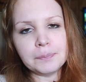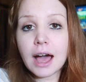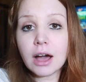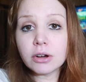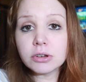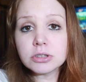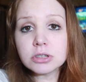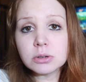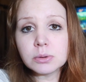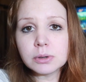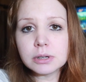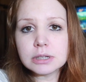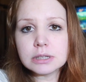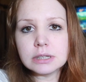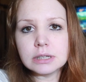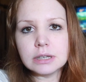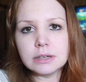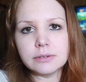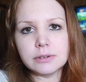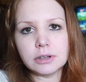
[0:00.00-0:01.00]
I also wanted
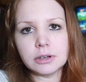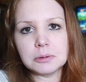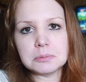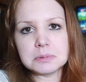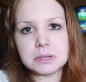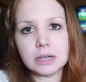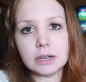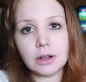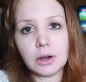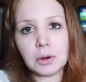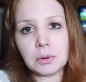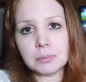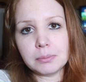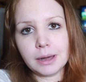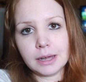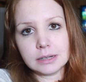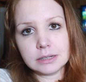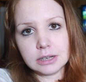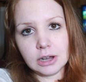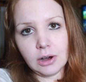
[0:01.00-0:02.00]
to give an update on
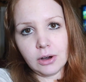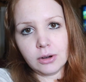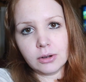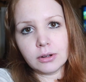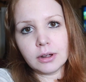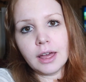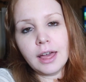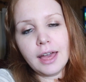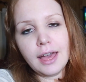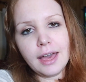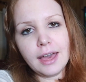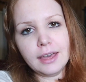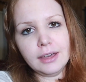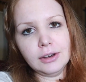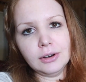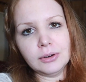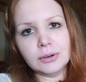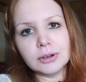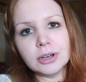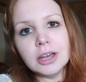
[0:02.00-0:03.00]
my dog,
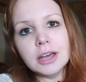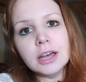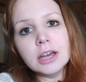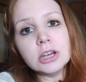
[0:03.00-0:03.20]
Elle.